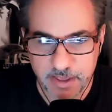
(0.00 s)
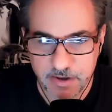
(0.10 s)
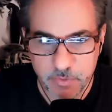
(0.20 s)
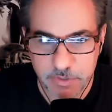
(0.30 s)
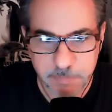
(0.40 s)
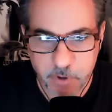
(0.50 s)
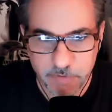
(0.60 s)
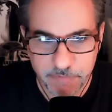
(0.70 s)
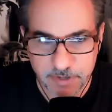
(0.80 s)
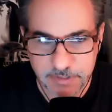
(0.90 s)
And it was
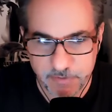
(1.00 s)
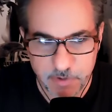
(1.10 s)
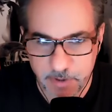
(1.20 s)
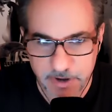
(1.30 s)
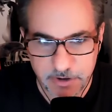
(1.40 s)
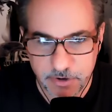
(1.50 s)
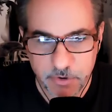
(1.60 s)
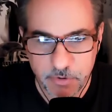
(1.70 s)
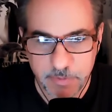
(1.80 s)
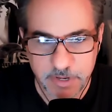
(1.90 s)
perfect. Everybody
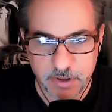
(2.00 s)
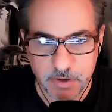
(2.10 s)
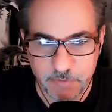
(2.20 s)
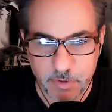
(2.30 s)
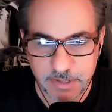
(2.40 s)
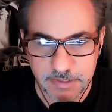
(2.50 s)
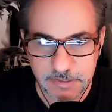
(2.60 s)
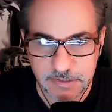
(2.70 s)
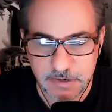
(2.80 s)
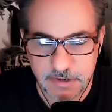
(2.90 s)
knew who Meatloaf
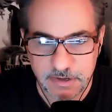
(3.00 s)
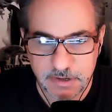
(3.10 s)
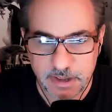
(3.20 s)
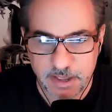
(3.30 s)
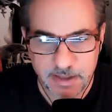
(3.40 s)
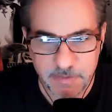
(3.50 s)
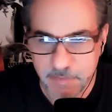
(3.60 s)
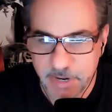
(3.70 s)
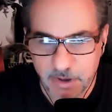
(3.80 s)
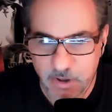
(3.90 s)
was. And
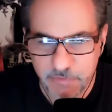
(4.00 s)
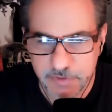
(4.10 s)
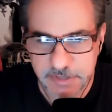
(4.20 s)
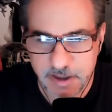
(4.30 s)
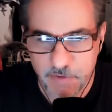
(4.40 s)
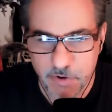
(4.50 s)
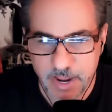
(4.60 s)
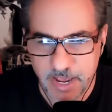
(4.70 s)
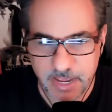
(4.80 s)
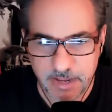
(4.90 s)
Meatloaf was never
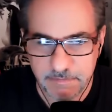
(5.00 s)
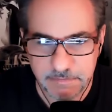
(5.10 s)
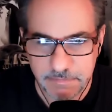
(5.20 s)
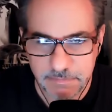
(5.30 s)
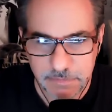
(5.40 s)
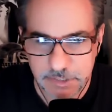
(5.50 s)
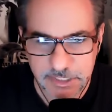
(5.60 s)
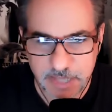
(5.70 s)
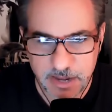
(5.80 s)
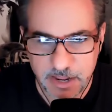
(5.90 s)
a
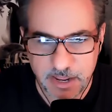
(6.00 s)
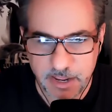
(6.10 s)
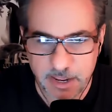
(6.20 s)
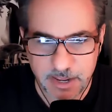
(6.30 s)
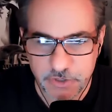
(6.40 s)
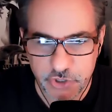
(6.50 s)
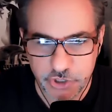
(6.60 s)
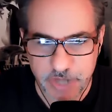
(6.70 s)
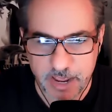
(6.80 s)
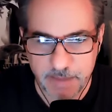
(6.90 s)
skinny, in
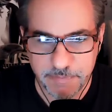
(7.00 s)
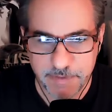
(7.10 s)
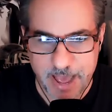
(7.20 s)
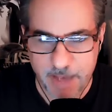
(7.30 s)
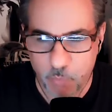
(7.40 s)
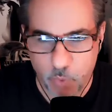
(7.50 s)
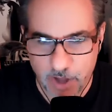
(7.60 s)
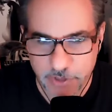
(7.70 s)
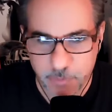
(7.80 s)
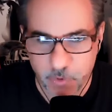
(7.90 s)
shape, at
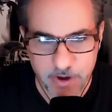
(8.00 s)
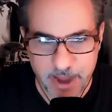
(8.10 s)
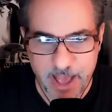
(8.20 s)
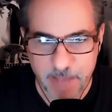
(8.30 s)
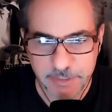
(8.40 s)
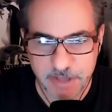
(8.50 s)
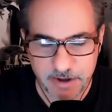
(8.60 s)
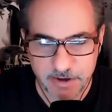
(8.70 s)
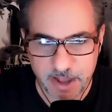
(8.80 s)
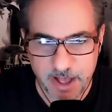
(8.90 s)
washboard abs
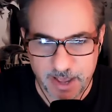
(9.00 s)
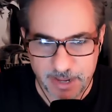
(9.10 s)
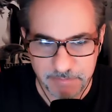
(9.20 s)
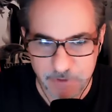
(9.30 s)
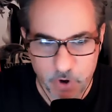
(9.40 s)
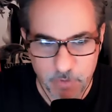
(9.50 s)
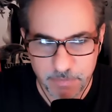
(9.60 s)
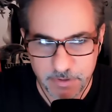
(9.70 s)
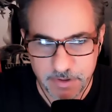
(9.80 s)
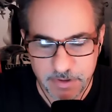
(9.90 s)
kind of guy. Nope.
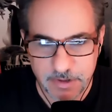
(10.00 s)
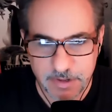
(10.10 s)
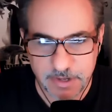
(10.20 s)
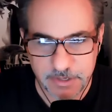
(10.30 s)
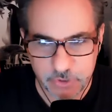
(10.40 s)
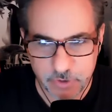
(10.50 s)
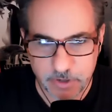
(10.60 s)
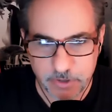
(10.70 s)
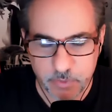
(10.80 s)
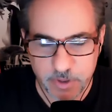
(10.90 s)
He
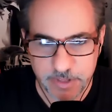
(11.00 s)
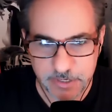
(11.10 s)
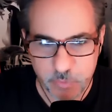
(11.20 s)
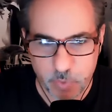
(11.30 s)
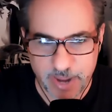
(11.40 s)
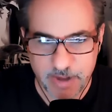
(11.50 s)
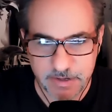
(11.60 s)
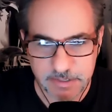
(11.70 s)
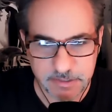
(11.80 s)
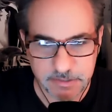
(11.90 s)
struggled with his weight
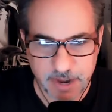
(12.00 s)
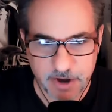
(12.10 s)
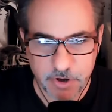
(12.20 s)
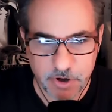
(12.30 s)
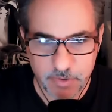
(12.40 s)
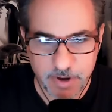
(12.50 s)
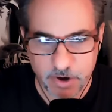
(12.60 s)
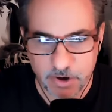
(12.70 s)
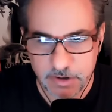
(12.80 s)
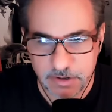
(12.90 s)
his entire
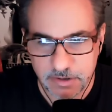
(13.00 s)
career.